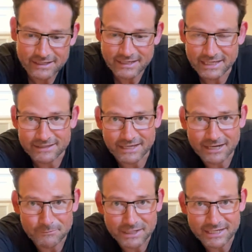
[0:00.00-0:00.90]
in the
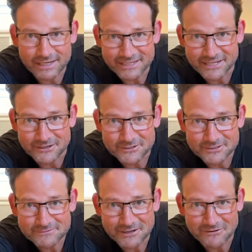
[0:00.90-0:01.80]
coming years.
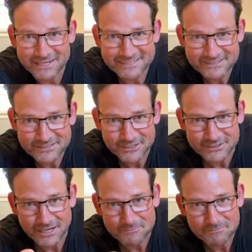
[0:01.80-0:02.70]
All right? Cheers now.